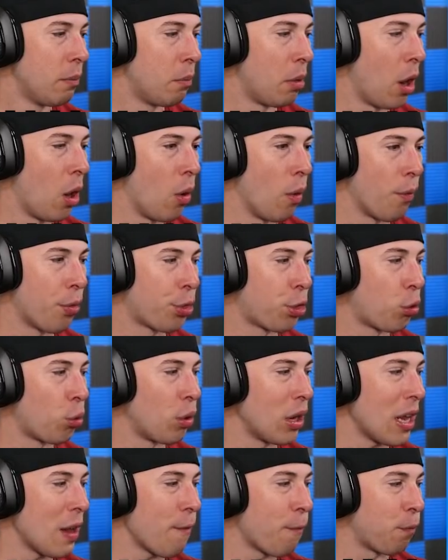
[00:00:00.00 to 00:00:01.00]
Bro,
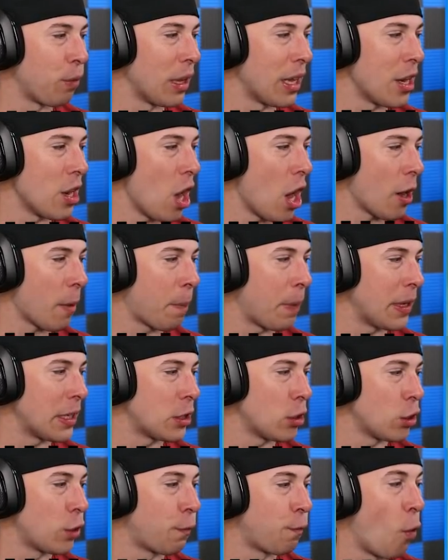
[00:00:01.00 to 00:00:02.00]
three flint knock
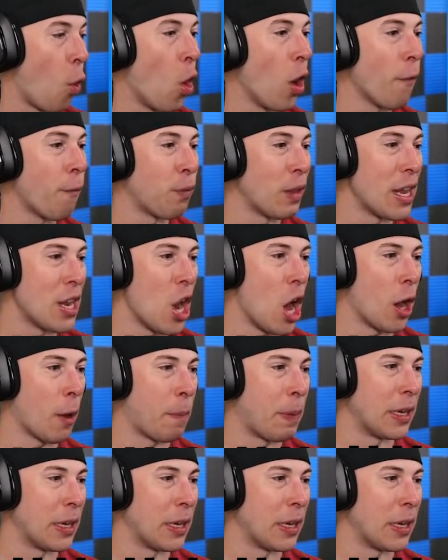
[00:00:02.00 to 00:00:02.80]
pistols, four flint knock